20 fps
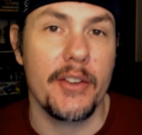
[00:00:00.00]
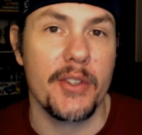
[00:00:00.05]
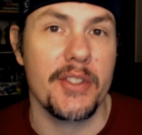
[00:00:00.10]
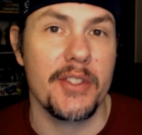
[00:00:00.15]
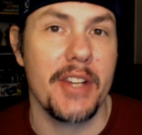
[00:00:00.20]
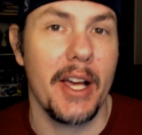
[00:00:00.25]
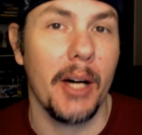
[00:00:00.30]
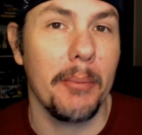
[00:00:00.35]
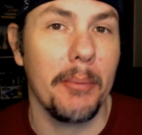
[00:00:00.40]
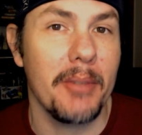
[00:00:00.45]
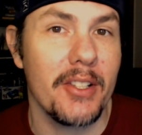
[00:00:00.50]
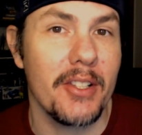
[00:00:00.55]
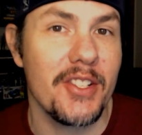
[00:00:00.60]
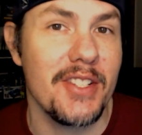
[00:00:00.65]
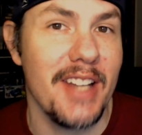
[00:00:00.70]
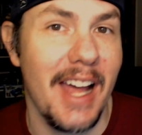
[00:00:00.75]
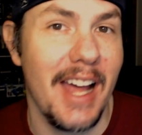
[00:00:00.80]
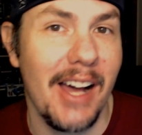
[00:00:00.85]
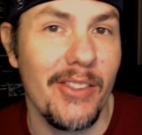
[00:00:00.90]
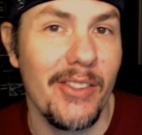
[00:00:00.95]
helping us
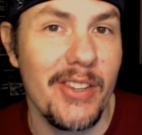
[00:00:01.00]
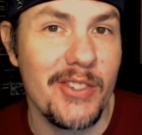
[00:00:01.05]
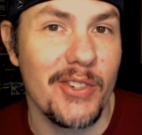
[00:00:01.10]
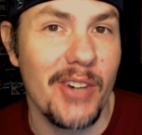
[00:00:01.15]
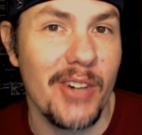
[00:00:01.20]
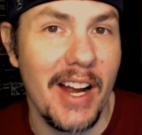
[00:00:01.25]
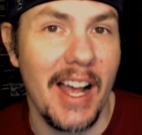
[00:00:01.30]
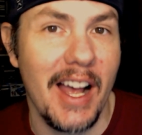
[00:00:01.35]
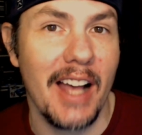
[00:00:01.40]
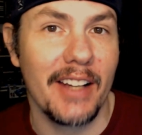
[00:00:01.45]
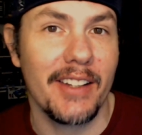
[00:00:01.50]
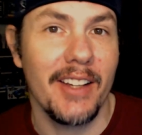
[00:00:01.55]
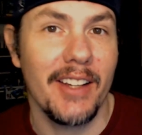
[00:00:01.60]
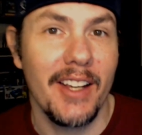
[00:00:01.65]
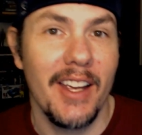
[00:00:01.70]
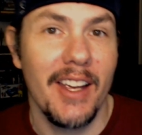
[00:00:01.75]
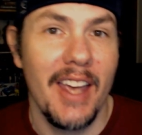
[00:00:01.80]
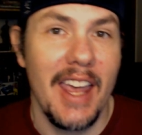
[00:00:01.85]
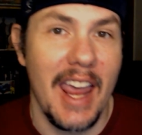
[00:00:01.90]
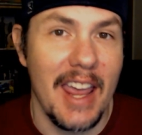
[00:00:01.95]
down the track,
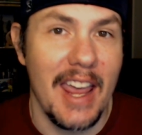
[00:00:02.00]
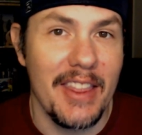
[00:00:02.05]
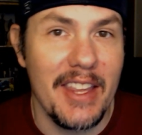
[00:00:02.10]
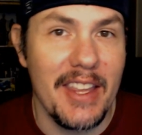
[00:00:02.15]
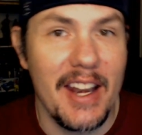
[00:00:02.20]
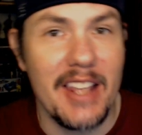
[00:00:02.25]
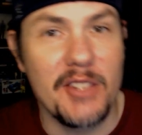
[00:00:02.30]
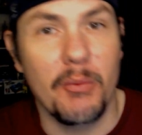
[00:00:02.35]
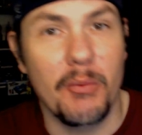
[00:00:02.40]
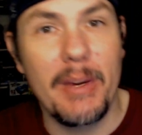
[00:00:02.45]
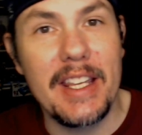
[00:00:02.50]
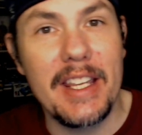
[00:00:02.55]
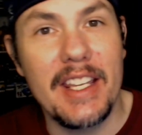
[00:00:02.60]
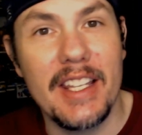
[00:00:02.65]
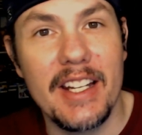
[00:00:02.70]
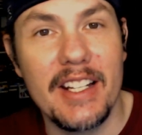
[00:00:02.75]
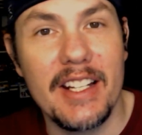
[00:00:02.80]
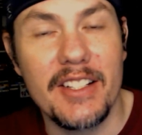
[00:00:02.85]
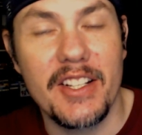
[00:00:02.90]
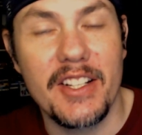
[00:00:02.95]
and then as we
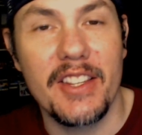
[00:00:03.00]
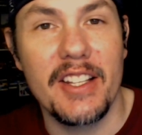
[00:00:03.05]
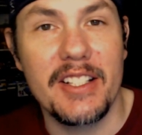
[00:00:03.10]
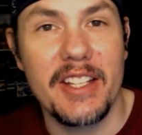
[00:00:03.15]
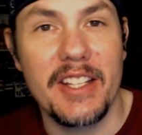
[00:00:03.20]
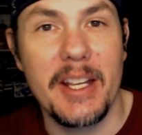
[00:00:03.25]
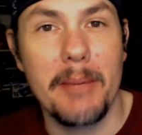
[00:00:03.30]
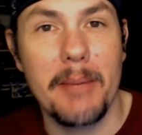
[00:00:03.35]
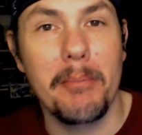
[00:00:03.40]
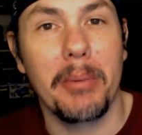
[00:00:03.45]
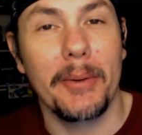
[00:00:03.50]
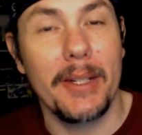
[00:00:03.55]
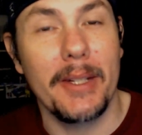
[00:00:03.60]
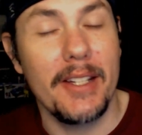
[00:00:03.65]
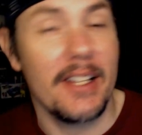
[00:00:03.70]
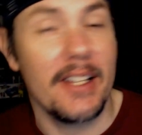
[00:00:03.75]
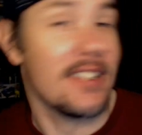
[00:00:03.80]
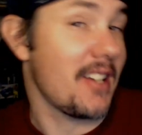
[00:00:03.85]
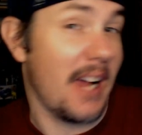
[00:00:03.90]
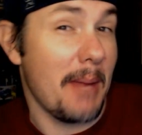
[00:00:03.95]
get into the 10
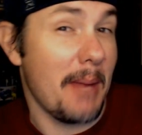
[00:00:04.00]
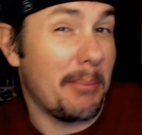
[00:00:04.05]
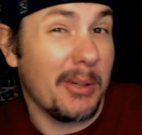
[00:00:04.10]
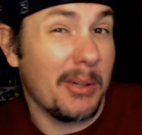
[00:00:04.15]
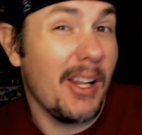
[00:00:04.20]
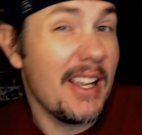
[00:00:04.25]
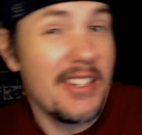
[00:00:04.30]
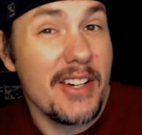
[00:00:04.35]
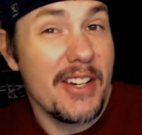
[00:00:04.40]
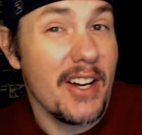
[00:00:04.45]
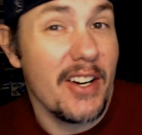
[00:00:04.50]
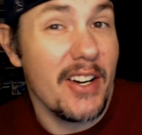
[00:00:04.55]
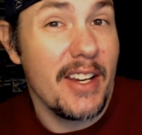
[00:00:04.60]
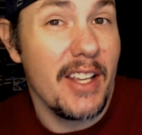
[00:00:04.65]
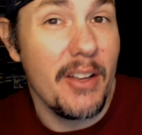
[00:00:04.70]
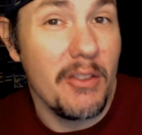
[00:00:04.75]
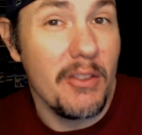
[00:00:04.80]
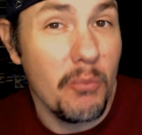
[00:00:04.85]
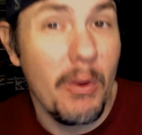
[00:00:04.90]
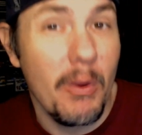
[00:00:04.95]
psi plus
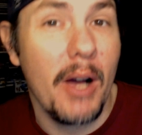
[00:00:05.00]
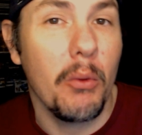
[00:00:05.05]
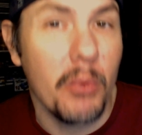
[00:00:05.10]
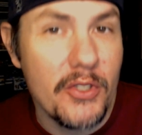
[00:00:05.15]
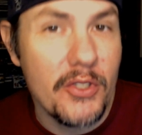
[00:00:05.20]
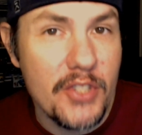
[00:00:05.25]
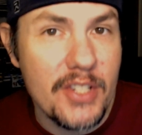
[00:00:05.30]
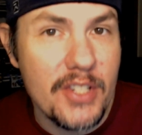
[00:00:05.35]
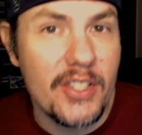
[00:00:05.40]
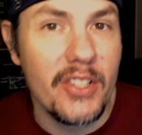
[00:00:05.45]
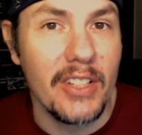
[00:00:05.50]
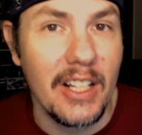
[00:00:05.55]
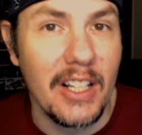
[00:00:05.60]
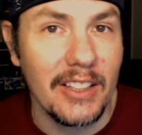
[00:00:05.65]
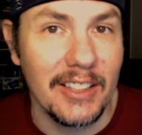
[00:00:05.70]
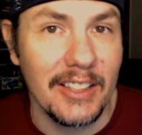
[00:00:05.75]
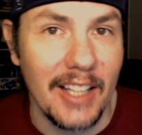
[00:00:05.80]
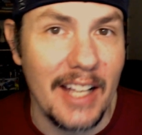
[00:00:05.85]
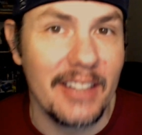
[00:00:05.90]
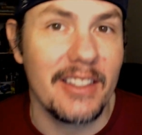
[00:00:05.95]
area, well, we're just going to
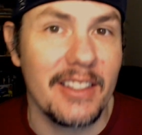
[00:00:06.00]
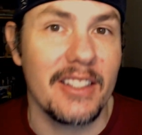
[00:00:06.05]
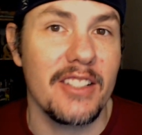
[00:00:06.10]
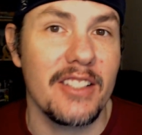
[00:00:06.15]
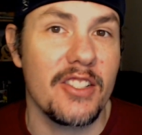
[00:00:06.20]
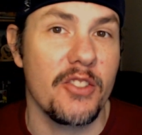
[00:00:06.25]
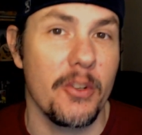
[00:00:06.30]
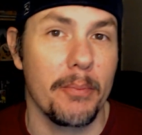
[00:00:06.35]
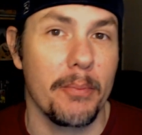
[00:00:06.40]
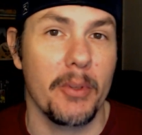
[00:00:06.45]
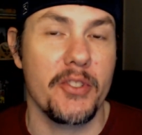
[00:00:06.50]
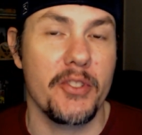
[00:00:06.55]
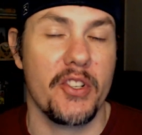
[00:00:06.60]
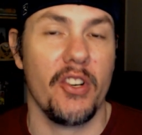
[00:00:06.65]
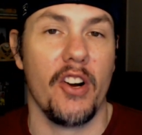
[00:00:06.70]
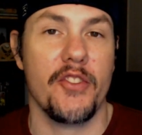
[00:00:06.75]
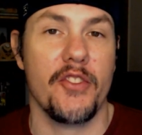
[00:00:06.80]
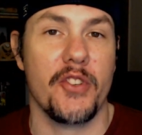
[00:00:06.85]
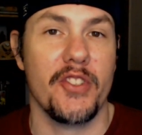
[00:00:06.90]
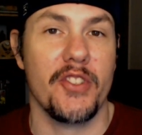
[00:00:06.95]
let the
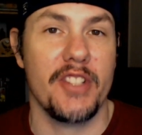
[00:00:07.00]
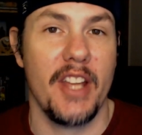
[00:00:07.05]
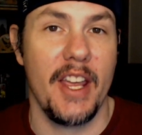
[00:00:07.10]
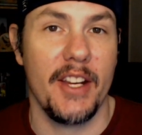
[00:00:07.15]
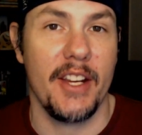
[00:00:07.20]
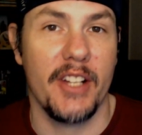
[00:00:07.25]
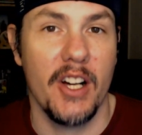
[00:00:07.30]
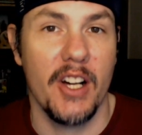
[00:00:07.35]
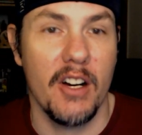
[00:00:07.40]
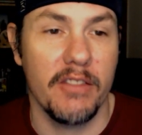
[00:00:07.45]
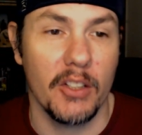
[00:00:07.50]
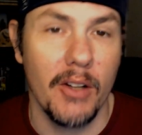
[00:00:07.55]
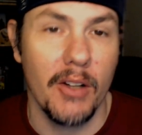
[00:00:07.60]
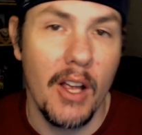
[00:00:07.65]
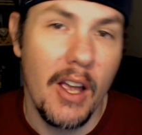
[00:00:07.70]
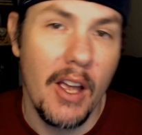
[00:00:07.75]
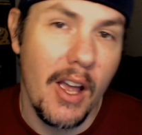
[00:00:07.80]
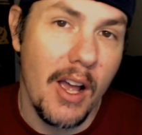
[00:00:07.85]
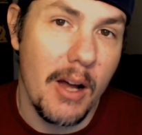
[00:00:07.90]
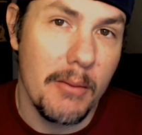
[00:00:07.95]
supercharger take over.
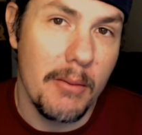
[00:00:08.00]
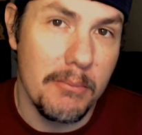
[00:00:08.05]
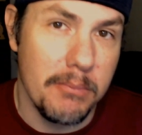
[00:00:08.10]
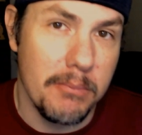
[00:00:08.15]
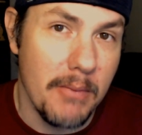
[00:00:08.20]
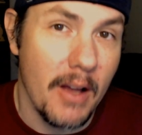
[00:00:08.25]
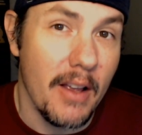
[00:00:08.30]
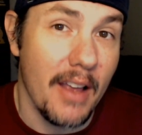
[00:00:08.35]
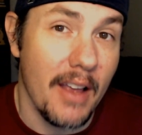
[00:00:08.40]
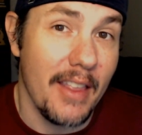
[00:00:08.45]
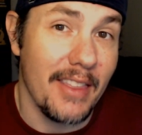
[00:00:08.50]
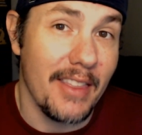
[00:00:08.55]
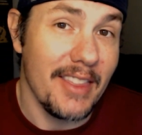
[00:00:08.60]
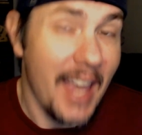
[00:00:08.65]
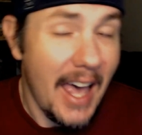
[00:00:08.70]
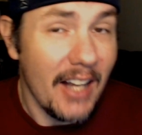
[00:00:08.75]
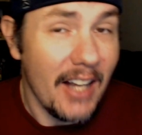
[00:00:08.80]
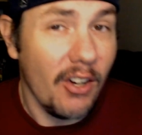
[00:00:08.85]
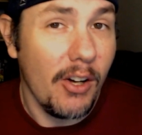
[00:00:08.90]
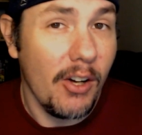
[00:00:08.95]

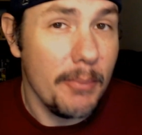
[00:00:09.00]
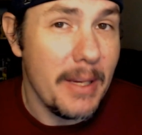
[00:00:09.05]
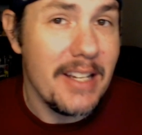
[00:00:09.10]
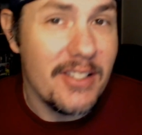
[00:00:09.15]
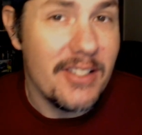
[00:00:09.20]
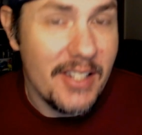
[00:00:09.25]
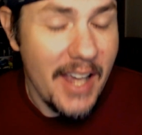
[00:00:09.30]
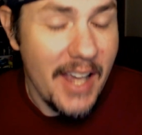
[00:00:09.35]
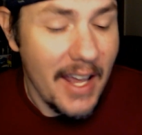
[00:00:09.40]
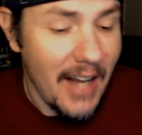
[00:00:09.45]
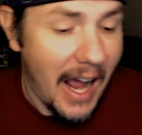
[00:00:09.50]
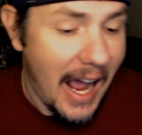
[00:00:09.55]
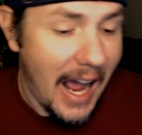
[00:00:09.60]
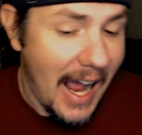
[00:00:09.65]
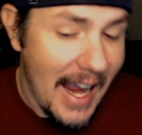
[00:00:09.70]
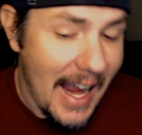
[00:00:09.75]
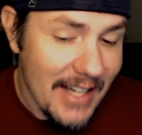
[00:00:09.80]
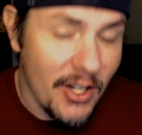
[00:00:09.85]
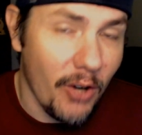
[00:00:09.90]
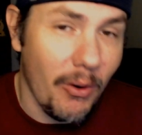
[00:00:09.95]
That all being said,
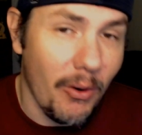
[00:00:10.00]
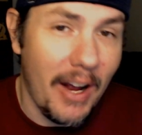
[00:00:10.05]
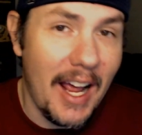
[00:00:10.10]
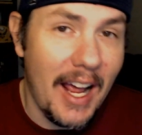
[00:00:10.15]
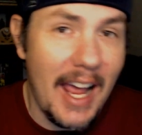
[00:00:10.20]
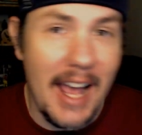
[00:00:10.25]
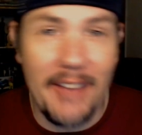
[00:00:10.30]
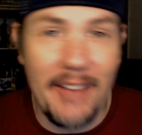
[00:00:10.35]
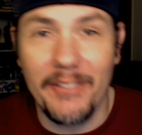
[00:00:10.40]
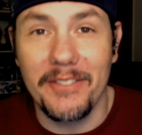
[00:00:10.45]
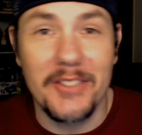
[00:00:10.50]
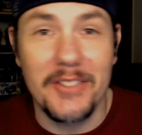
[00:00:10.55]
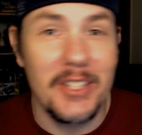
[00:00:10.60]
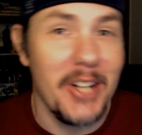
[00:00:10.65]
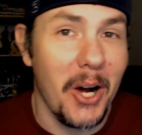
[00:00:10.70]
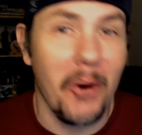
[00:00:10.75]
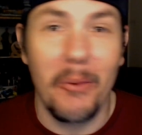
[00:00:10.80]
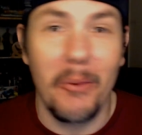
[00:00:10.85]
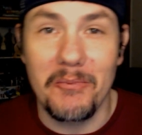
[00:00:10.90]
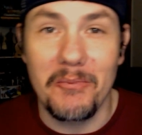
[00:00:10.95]
I don't have, you
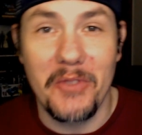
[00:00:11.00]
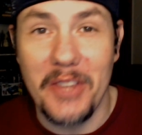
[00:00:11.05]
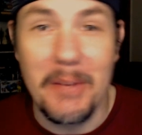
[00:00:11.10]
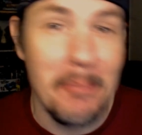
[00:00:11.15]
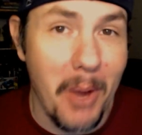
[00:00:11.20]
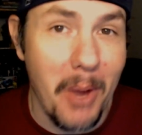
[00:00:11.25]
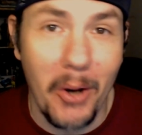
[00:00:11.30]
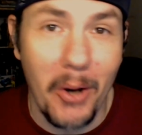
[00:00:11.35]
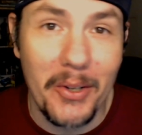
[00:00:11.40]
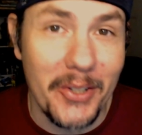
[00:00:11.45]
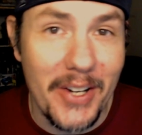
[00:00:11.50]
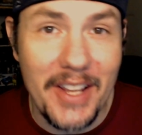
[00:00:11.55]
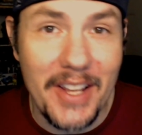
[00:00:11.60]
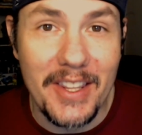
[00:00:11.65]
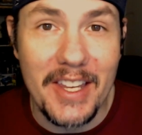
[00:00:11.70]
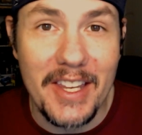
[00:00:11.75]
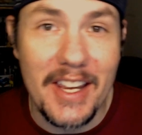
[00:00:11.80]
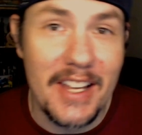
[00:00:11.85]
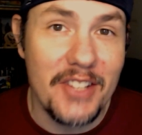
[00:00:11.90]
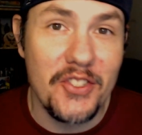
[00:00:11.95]
know, the motor in
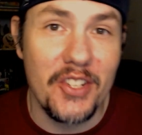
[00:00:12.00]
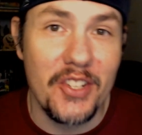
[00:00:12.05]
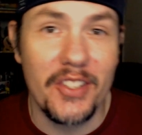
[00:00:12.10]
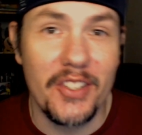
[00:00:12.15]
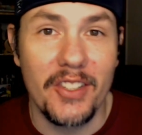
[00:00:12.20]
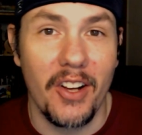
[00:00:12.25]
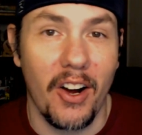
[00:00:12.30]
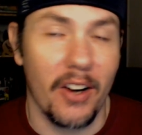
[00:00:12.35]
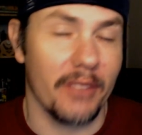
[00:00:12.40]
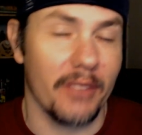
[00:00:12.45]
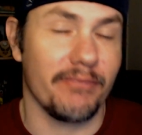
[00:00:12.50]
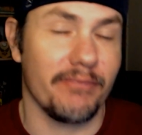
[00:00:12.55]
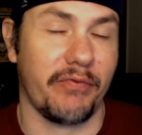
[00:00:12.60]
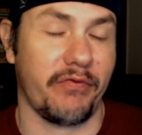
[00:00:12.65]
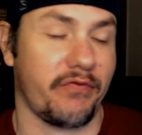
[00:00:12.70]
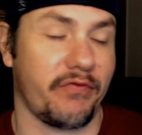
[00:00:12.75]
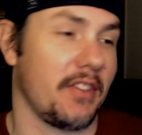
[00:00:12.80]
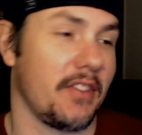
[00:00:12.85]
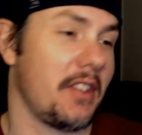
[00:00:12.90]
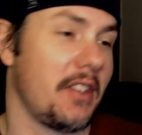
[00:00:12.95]
the engine. I
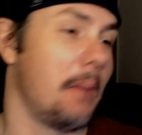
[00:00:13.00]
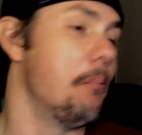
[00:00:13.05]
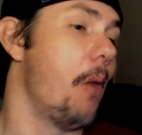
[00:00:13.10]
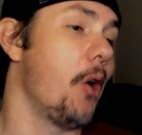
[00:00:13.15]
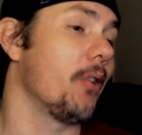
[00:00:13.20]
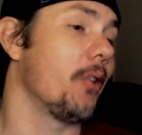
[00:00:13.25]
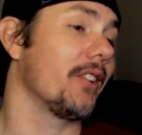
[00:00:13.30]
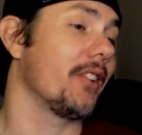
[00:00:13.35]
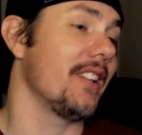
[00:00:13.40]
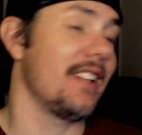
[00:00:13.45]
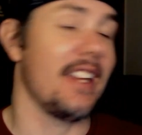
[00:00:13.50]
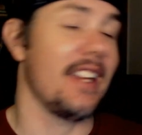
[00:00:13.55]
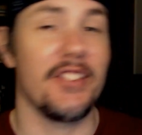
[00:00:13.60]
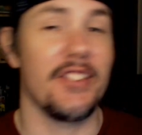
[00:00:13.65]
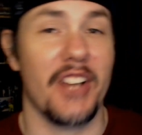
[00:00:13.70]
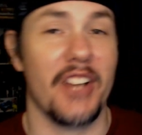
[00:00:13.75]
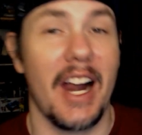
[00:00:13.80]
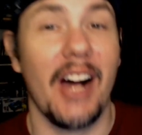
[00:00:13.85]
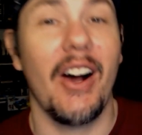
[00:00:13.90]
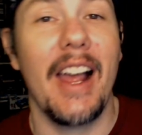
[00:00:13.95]

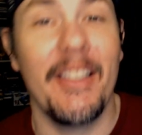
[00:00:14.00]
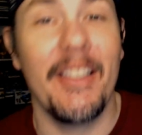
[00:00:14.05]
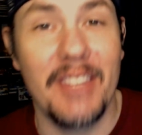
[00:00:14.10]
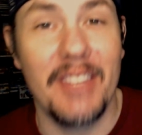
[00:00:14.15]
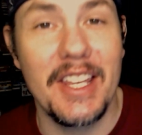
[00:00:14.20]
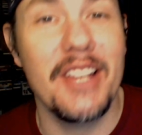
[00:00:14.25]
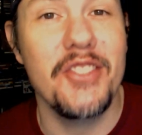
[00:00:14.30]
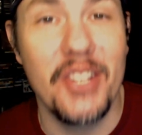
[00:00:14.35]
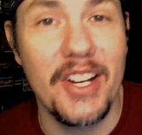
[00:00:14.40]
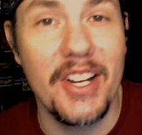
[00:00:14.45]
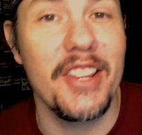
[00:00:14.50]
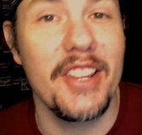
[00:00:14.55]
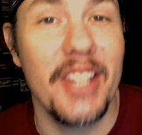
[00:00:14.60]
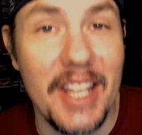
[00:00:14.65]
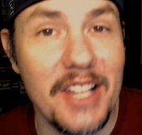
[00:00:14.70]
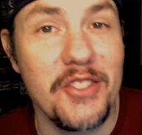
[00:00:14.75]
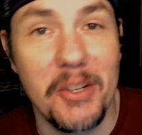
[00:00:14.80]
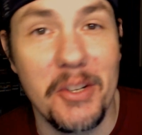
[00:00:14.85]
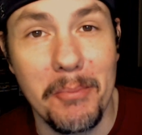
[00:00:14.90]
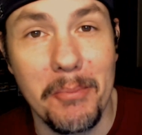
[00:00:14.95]
don't have the engine in the
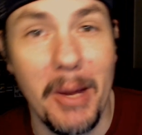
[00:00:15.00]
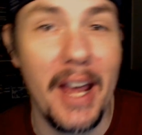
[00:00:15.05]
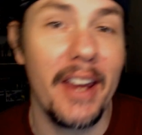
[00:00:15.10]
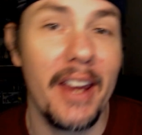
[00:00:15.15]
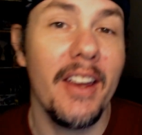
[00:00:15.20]
engine bay.